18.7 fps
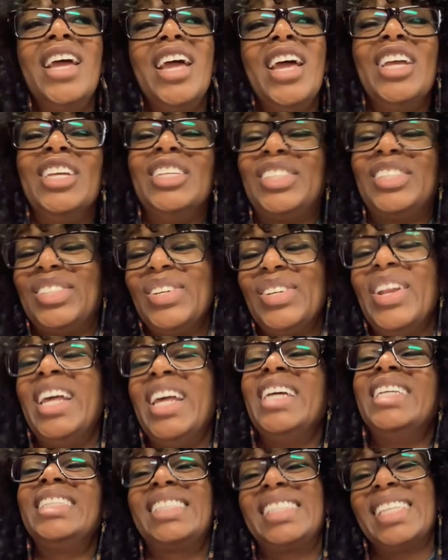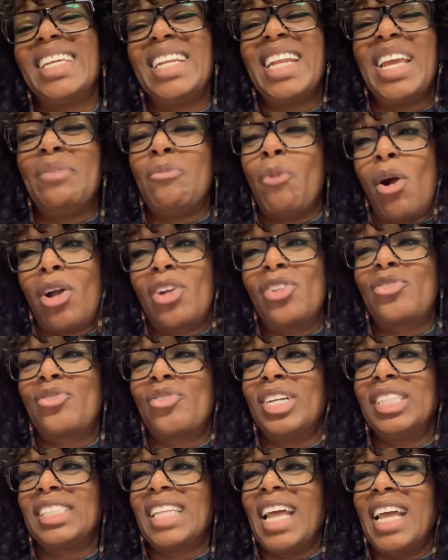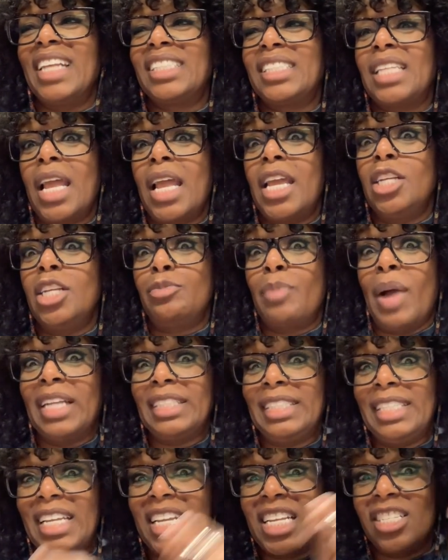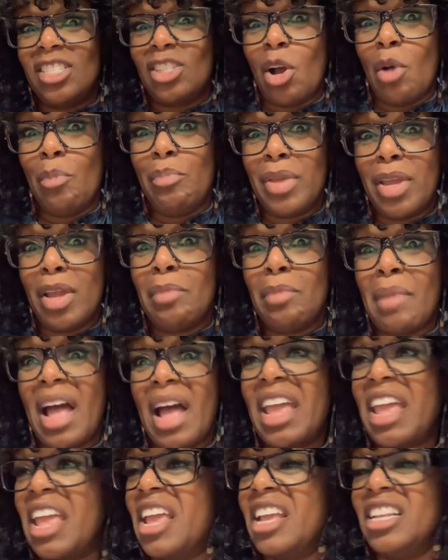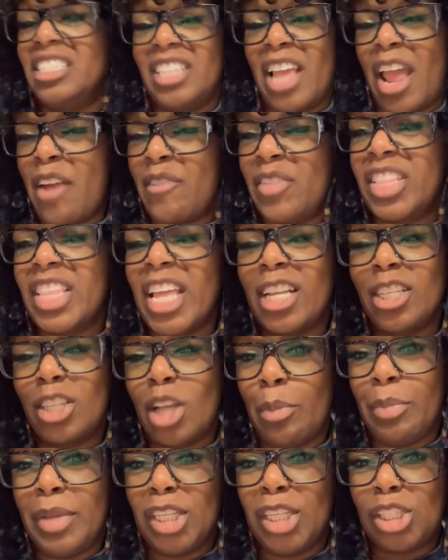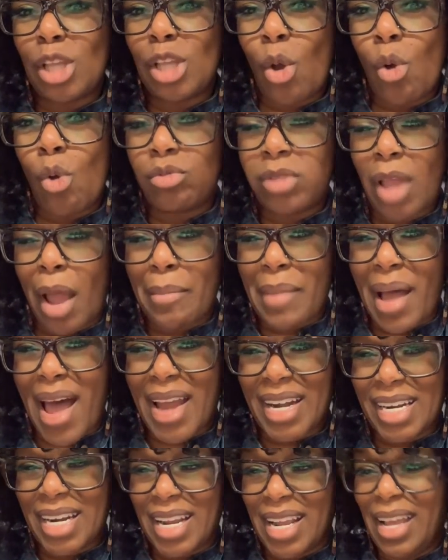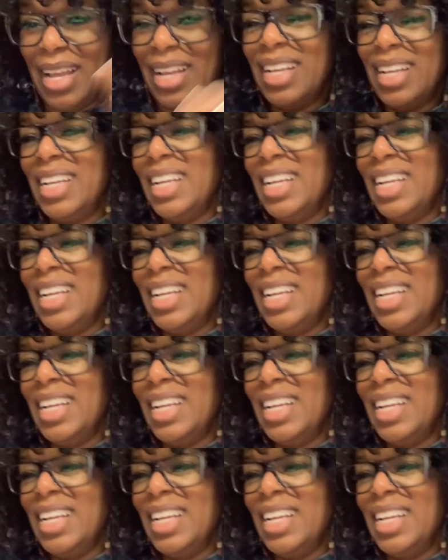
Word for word: as soon as Sydney walk across that stage, my ticket's going to be in my hands. Everything's going to be sold. I'm out of there.